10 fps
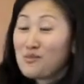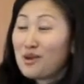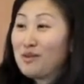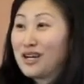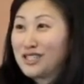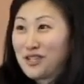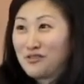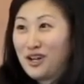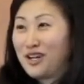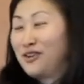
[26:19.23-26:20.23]
because of
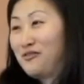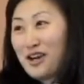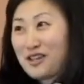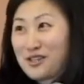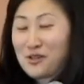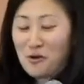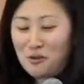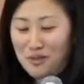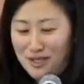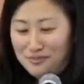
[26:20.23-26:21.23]
fighting this cold,
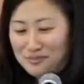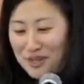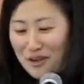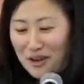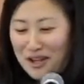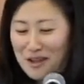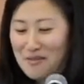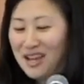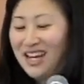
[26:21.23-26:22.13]
but here I am.